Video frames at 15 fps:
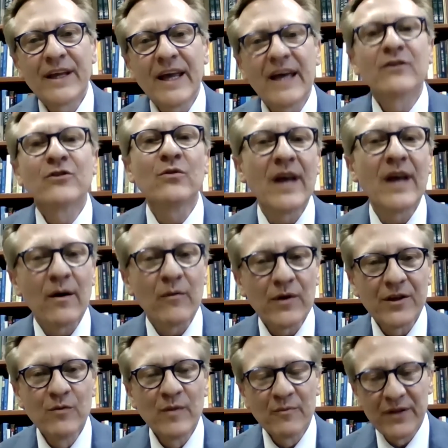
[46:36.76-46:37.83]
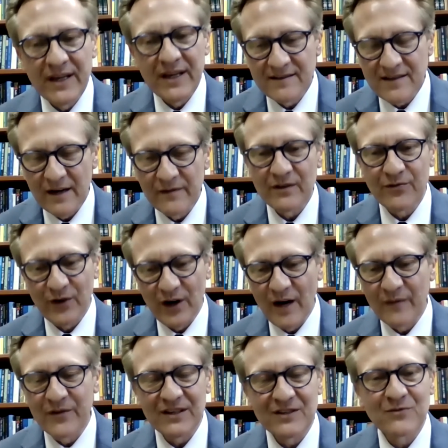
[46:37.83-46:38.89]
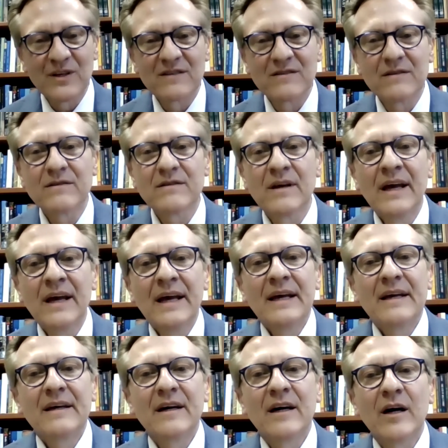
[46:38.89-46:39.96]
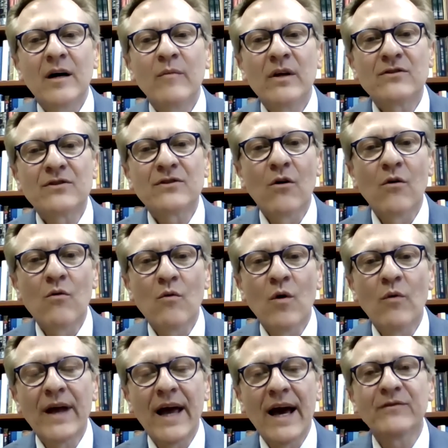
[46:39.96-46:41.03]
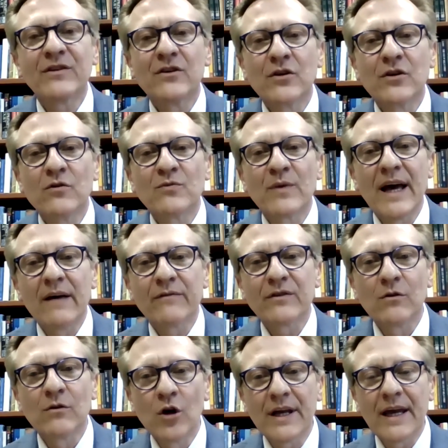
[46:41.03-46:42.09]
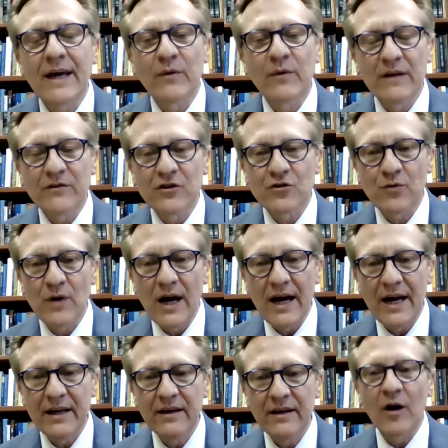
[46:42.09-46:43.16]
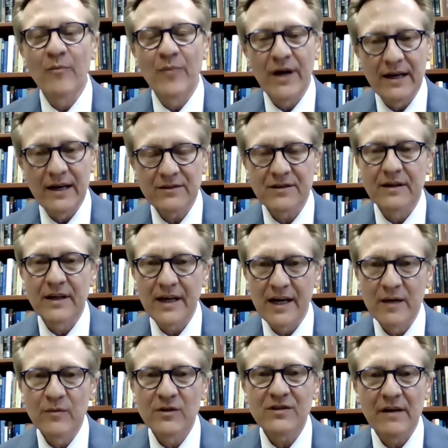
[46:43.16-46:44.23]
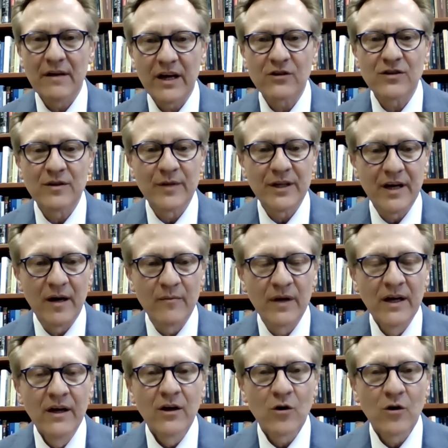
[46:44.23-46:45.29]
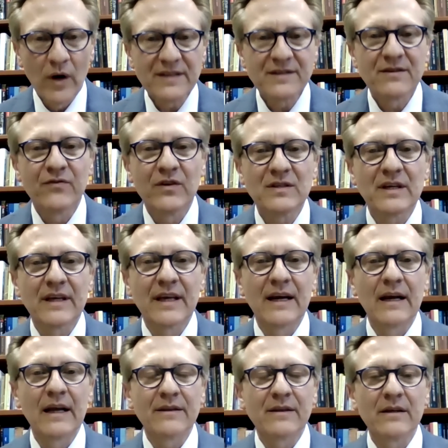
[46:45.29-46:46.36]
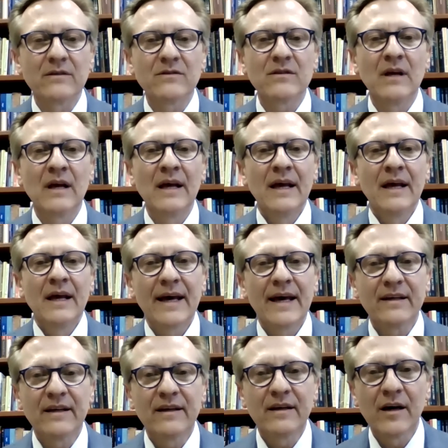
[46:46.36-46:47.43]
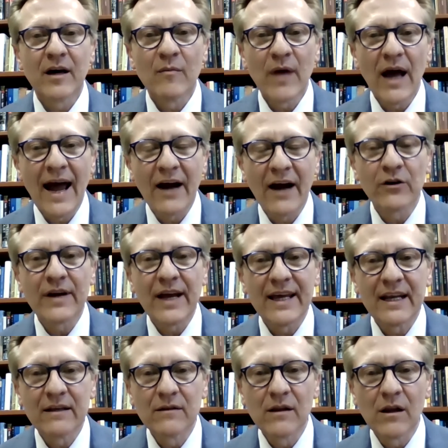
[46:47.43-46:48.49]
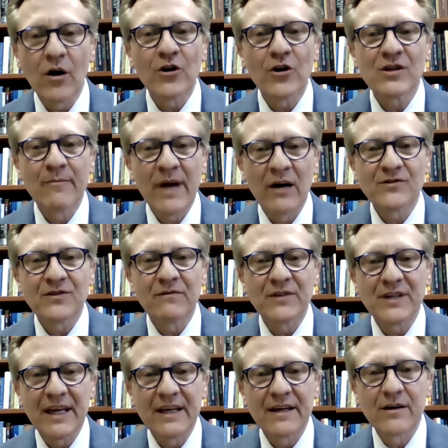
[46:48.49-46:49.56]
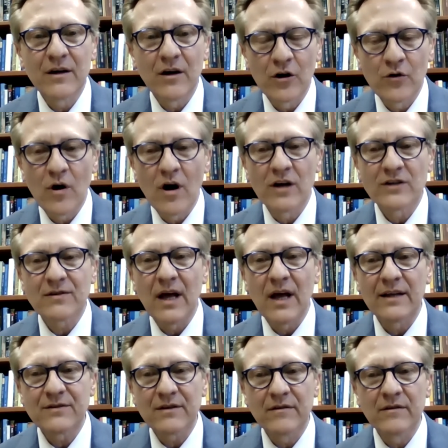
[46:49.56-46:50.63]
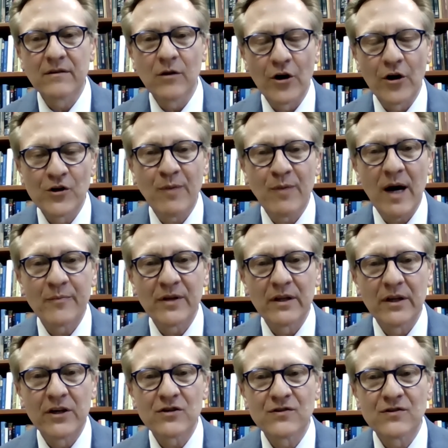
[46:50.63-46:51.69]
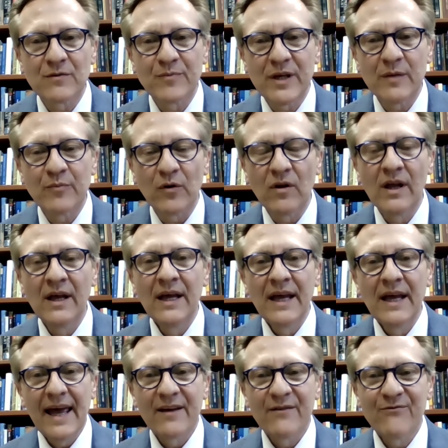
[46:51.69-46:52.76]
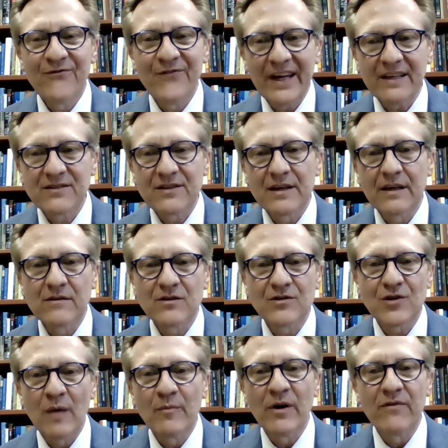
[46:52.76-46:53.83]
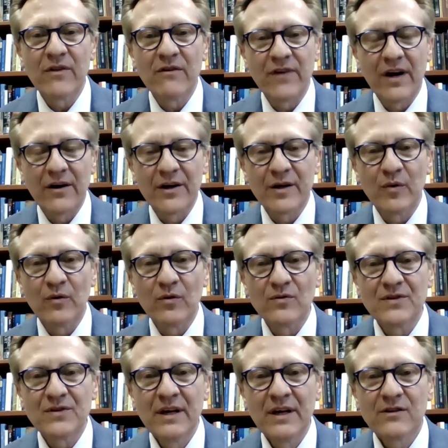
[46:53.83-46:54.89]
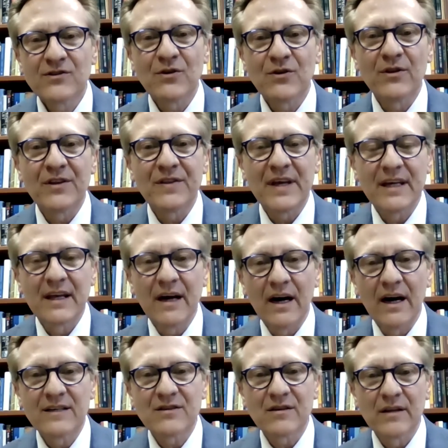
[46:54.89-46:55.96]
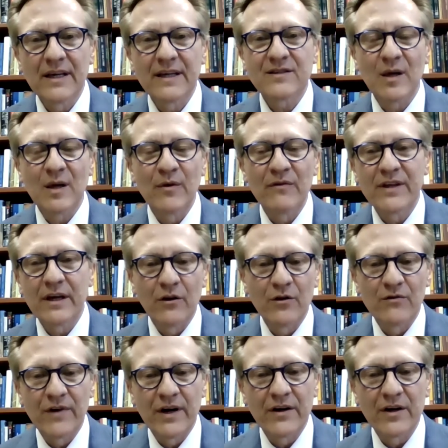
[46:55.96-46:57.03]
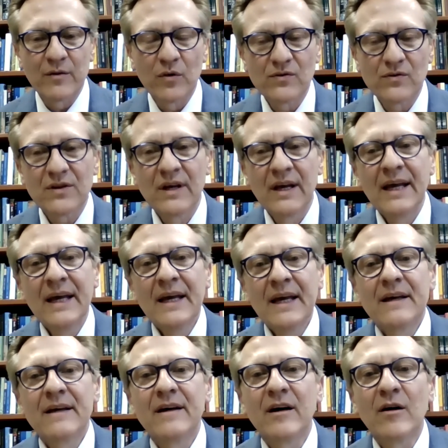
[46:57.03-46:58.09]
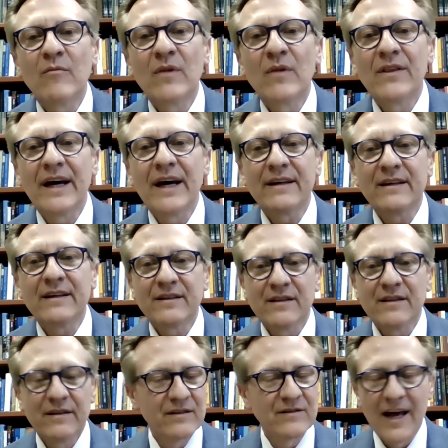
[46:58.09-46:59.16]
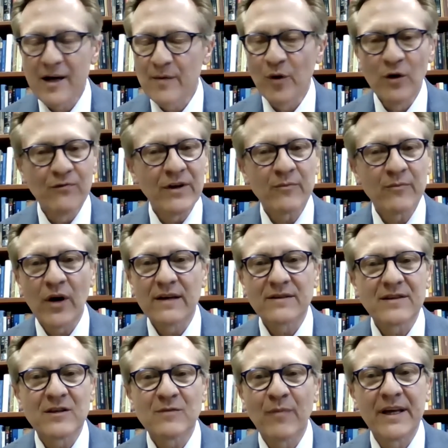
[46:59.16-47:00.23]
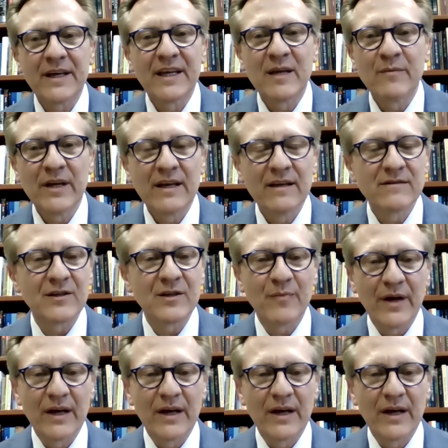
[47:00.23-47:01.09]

We can't do that with human beings for obvious reasons. Um, so what we have to do is we have to look at, we have to try our best, and economists have actually become quite sophisticated at this, at um, aggregating large amounts of data across lots of large populations of people and fixing some of the variables so that they can isolate some of the other variables. Um, that is not a perfect process by any means. It